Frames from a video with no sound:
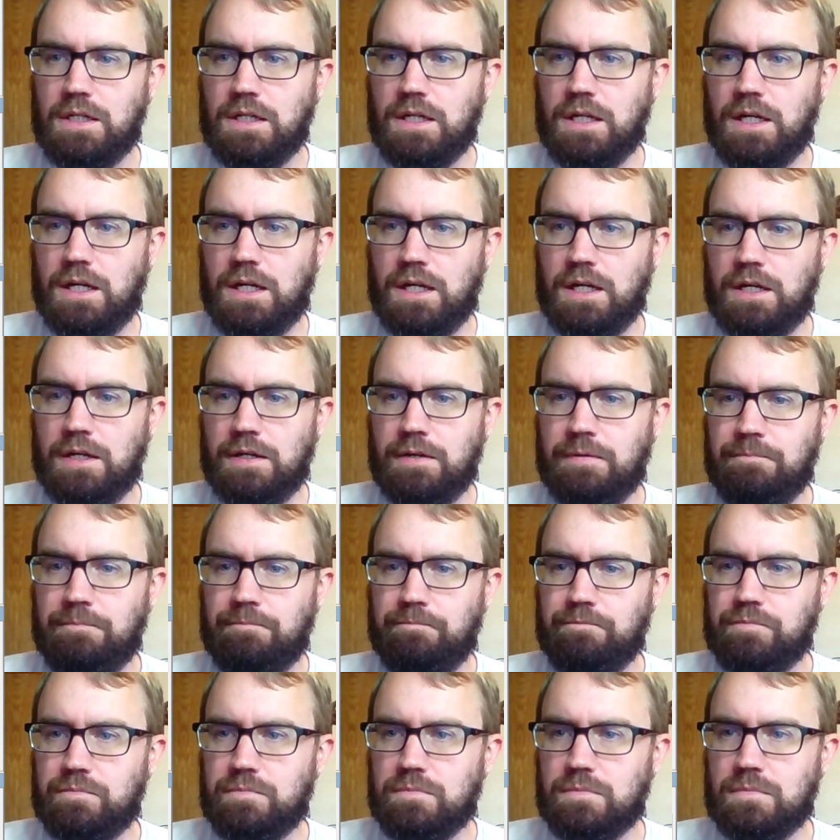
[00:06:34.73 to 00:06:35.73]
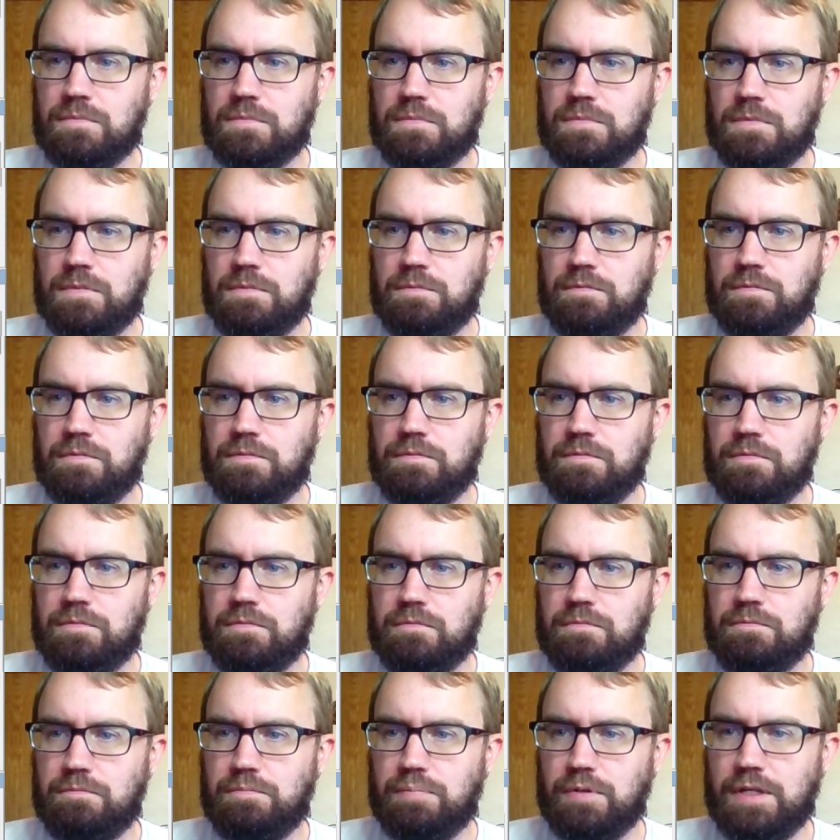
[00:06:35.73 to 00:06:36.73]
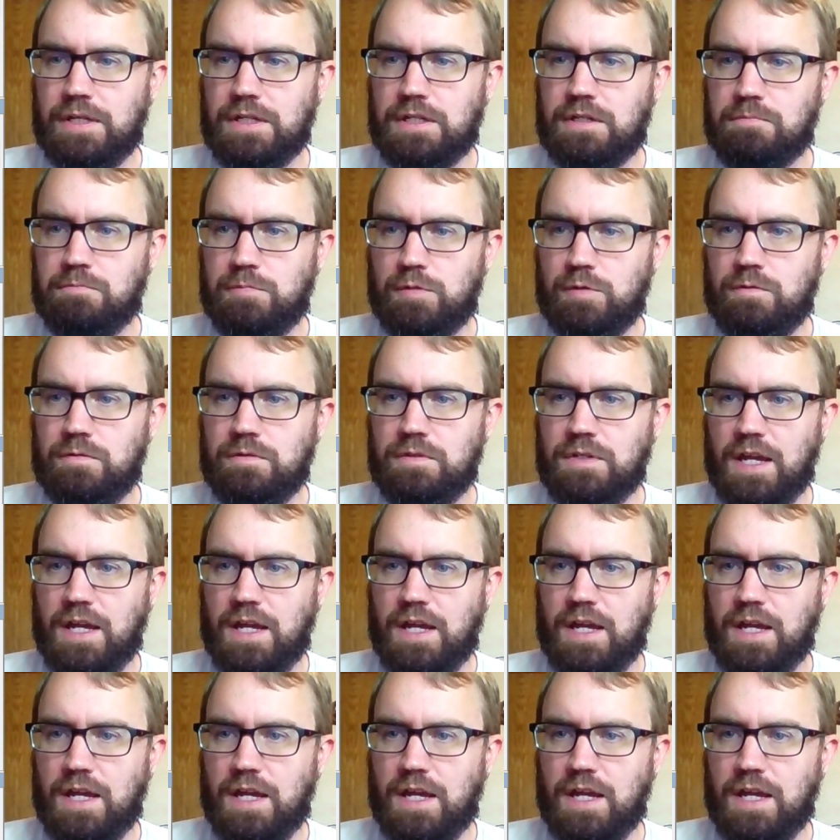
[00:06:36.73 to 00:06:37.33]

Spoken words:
Blank Moon,